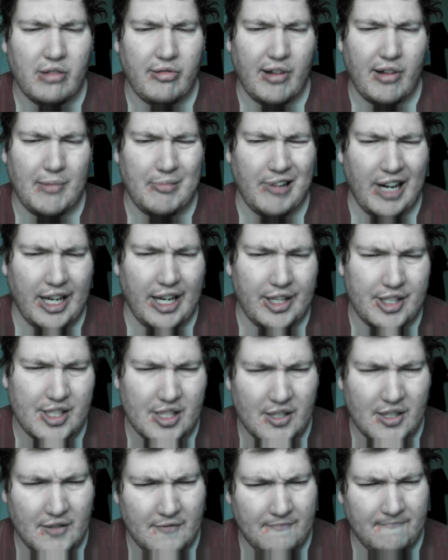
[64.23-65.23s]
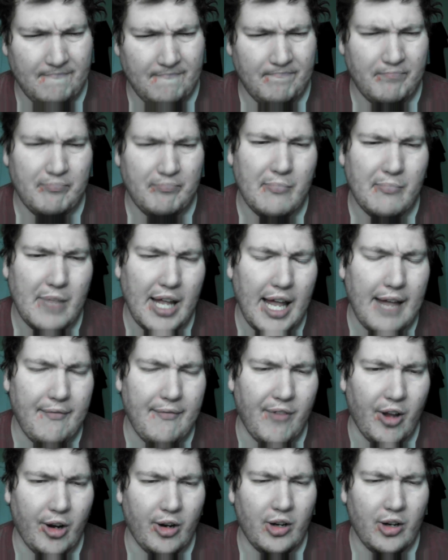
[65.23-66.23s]
3 brains.
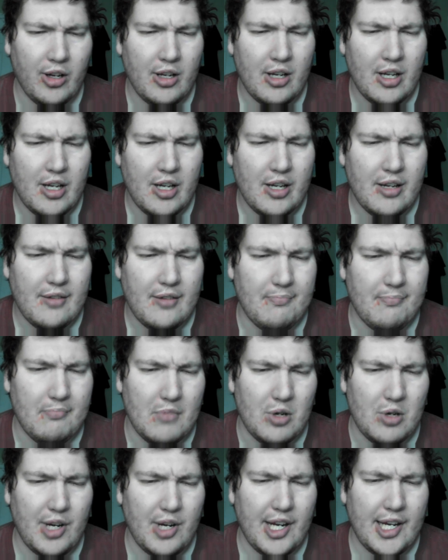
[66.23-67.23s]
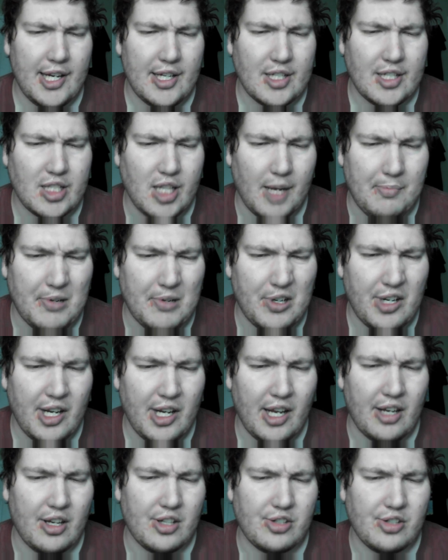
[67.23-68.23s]
Behavior, moody, stubborn,
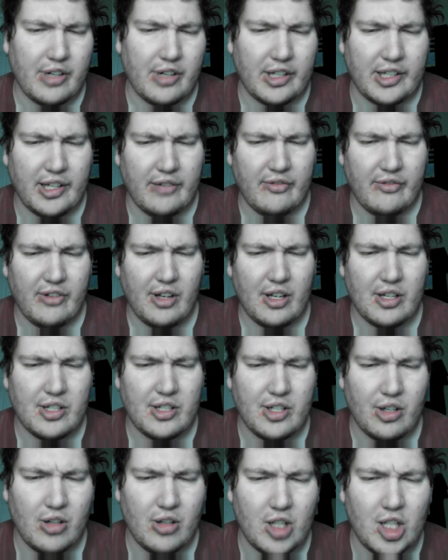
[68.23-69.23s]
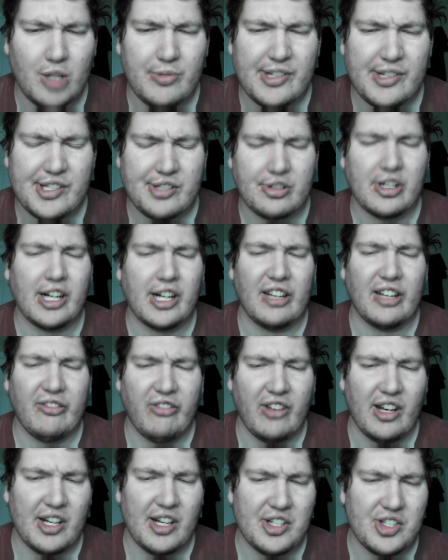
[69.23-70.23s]
and destructive. She'll always try to
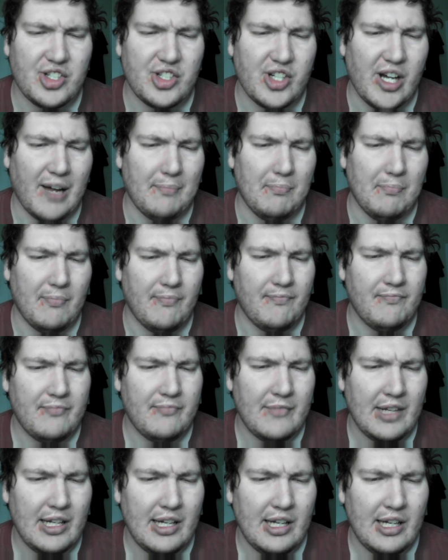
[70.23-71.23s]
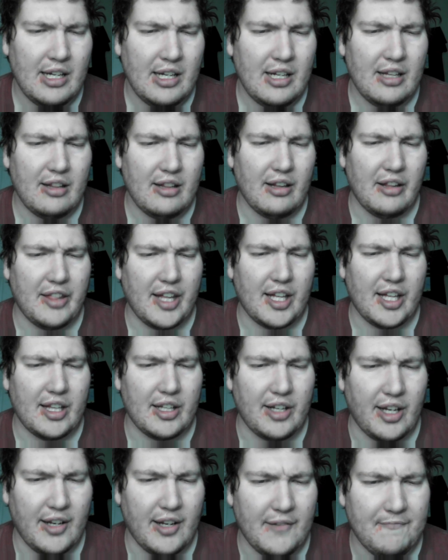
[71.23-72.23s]
finish Gem.
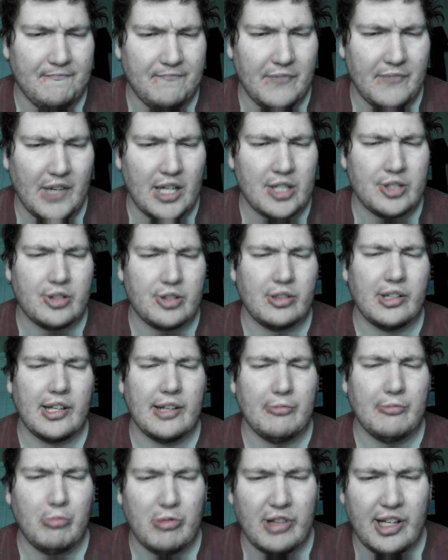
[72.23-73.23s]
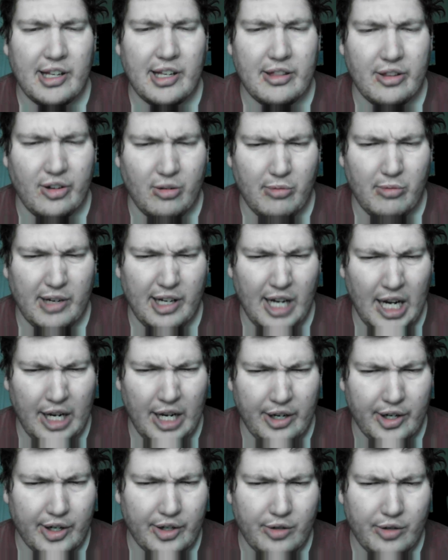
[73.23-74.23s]
Lethality, utterly lethal when
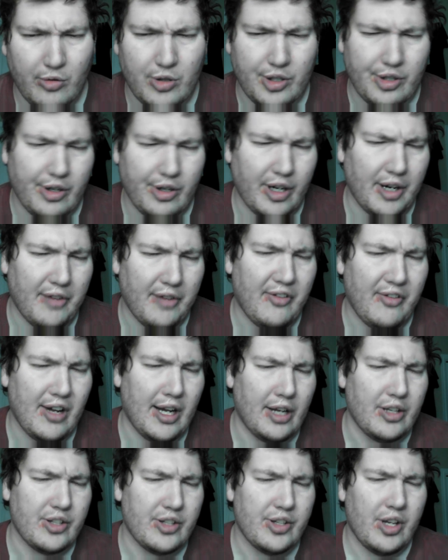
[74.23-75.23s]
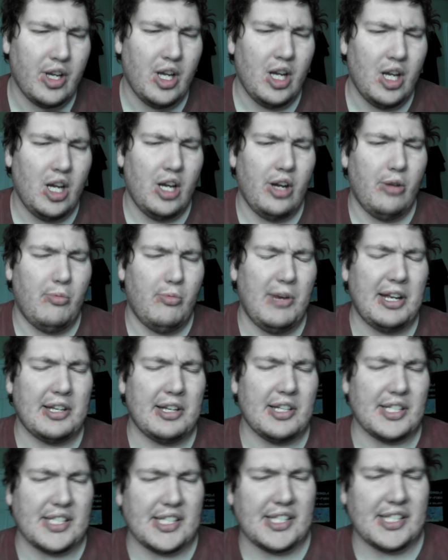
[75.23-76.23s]
angered or during a fight.
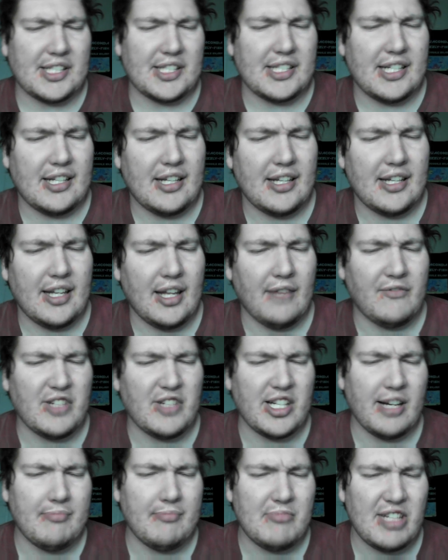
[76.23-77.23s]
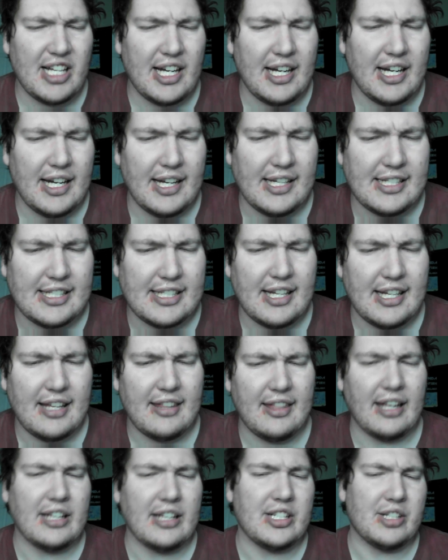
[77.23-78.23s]
Weaknesses, if Gem dies,
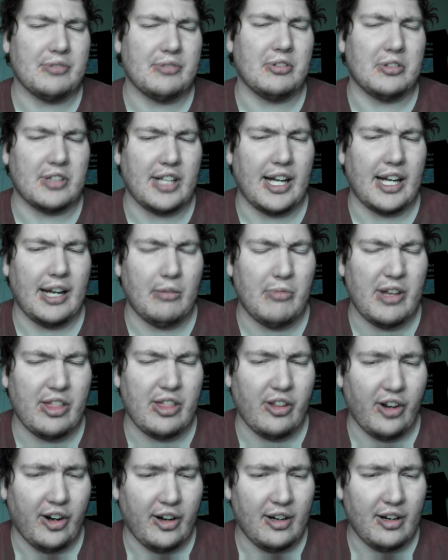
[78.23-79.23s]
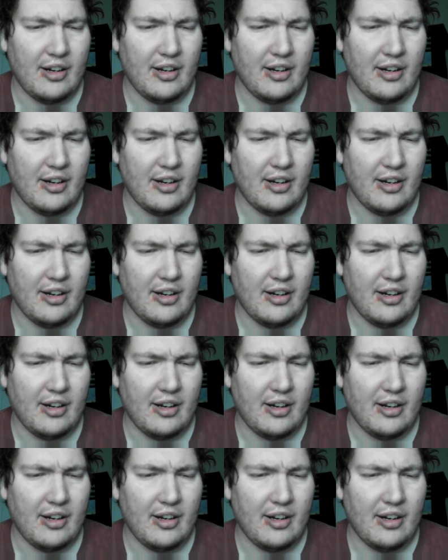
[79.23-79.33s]
then she will die with her.